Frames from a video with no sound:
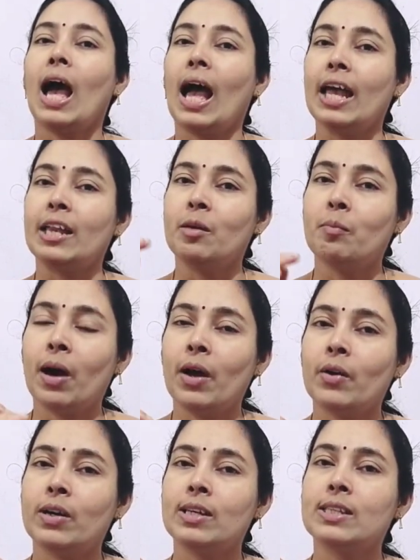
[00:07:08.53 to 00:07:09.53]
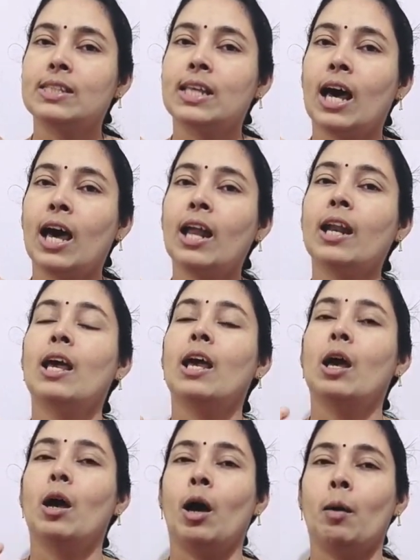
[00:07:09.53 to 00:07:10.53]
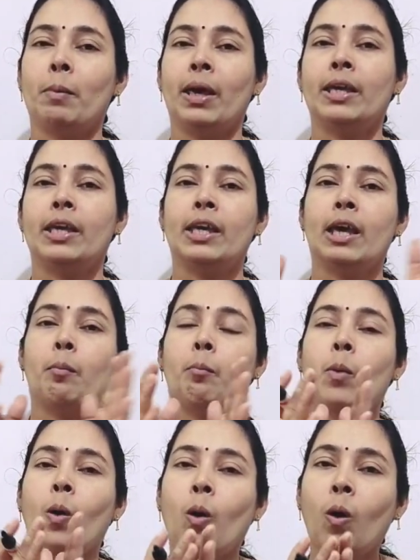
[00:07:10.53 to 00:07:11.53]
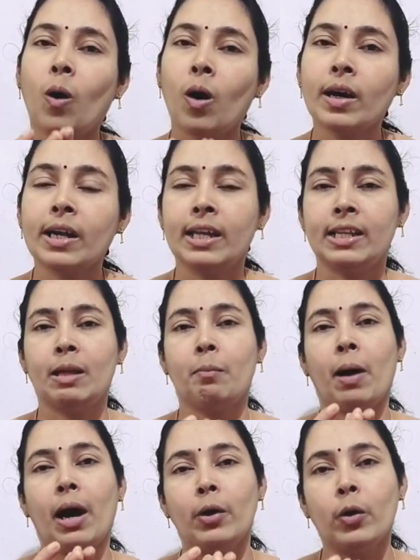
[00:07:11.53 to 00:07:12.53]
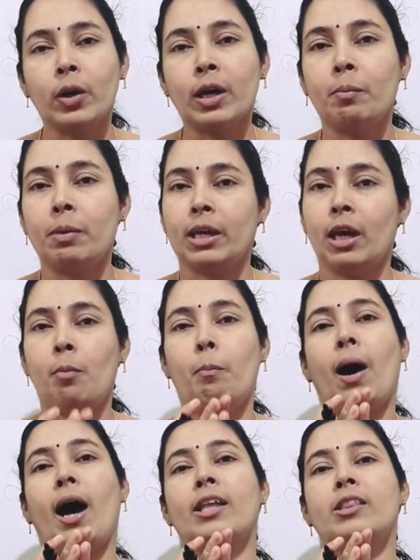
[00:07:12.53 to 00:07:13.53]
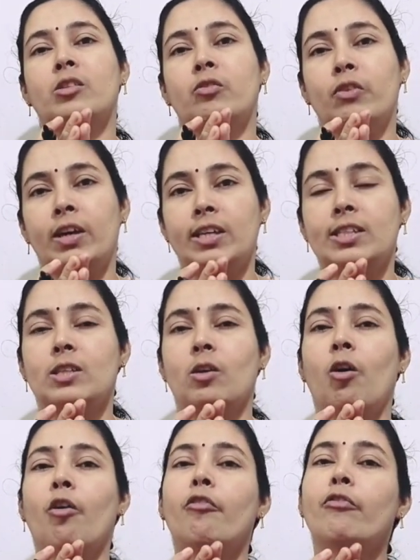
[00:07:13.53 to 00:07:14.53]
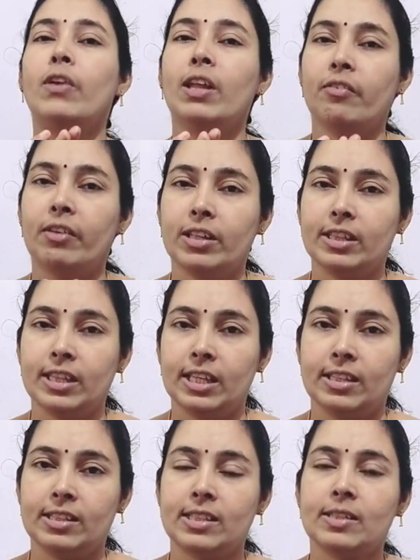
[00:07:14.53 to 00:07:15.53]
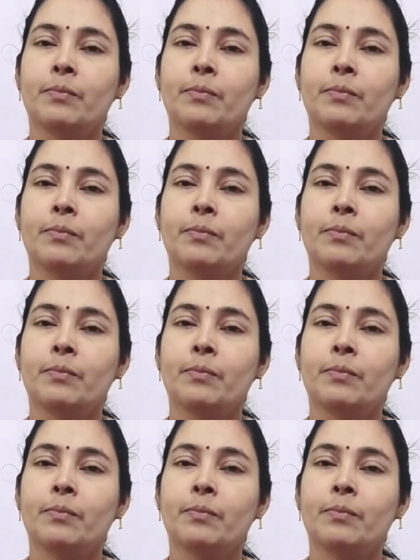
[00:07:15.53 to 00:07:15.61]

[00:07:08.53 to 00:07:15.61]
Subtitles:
Antibiotics are making a block in the biochemical pathways of living things.